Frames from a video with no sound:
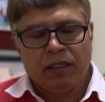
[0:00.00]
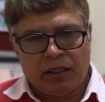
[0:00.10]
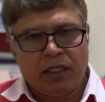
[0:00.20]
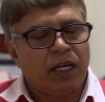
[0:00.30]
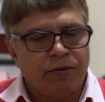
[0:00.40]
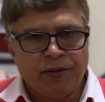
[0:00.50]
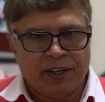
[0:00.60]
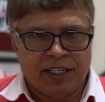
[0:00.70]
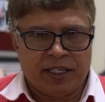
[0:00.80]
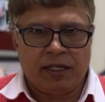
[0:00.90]
the
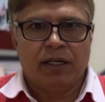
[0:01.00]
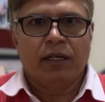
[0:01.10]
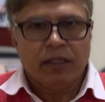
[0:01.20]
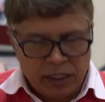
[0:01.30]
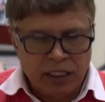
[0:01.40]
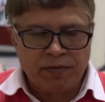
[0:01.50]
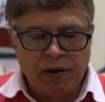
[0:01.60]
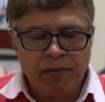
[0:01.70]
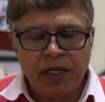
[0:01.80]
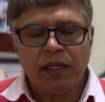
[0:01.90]
configuration. This
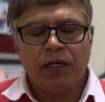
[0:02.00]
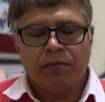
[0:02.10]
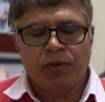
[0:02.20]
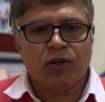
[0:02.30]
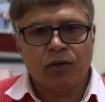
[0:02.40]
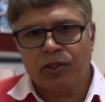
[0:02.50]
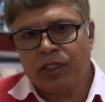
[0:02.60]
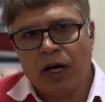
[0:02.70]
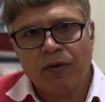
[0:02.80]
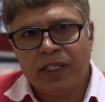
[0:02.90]
will be because
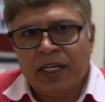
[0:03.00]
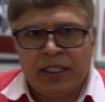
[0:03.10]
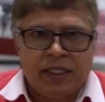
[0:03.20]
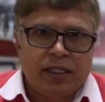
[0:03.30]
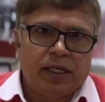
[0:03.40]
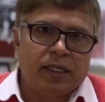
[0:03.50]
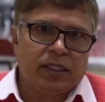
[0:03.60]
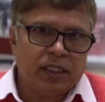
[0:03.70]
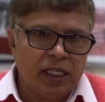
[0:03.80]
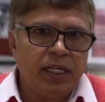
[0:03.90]
nowadays
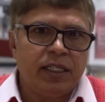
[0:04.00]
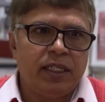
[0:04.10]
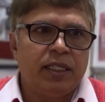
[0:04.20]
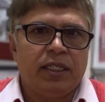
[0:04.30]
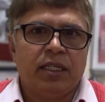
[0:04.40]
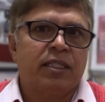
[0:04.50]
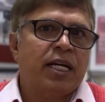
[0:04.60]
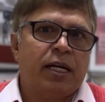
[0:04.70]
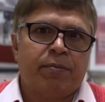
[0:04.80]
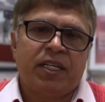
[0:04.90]
3D
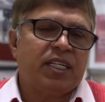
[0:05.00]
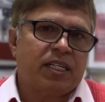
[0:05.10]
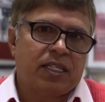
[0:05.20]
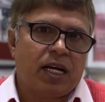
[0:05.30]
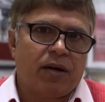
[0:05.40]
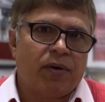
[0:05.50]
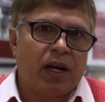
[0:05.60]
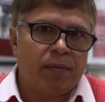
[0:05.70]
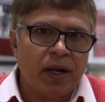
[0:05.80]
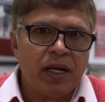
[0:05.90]
inkjet printers are
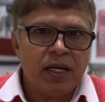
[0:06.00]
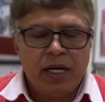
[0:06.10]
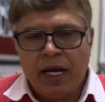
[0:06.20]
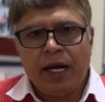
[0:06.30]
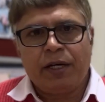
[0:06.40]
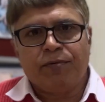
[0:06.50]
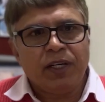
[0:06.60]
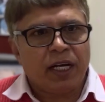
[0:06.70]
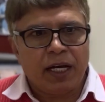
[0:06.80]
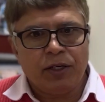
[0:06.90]
available, and
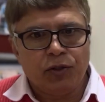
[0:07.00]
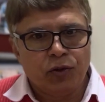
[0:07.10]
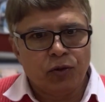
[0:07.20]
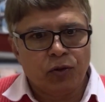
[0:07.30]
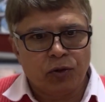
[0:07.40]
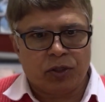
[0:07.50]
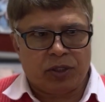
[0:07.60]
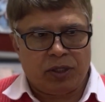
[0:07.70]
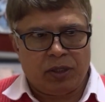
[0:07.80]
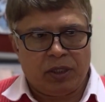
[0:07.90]
we can use
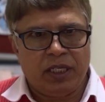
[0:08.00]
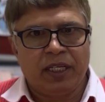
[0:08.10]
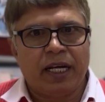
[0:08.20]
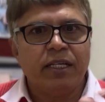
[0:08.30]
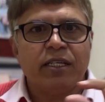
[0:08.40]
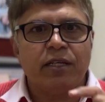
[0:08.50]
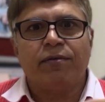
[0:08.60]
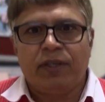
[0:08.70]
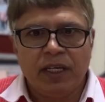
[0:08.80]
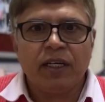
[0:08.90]
the resistive
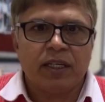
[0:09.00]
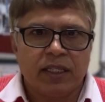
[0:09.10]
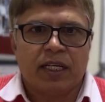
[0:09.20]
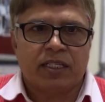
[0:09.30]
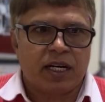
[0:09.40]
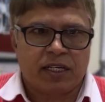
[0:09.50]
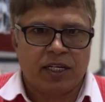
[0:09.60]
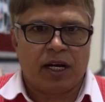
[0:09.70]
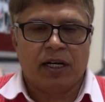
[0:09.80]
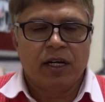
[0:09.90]
ink in the
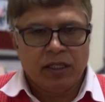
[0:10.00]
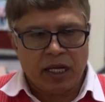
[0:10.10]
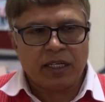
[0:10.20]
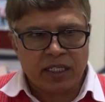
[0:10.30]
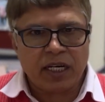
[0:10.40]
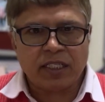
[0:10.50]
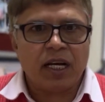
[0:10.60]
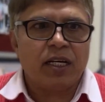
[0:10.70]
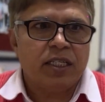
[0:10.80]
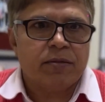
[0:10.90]
structure. The
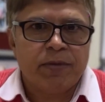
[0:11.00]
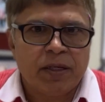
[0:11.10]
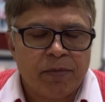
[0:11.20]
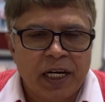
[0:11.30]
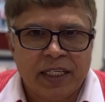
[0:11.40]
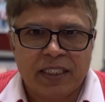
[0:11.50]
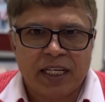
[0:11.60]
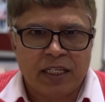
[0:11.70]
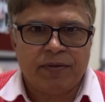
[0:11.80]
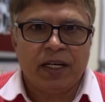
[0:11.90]
structure is being built in
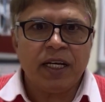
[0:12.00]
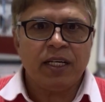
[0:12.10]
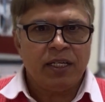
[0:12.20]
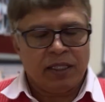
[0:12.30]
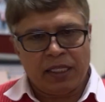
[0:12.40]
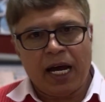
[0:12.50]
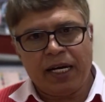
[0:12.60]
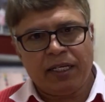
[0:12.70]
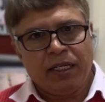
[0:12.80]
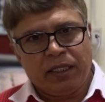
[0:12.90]
such a way
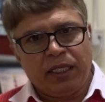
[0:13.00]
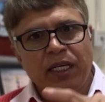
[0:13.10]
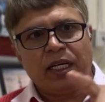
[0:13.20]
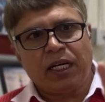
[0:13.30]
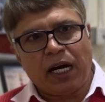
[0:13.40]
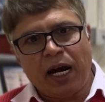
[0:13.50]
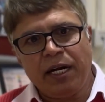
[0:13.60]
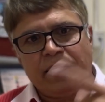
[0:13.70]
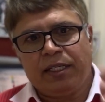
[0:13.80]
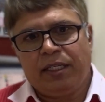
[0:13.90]
that the
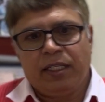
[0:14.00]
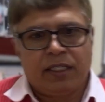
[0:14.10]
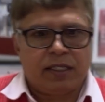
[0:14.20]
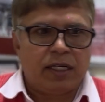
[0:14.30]
current is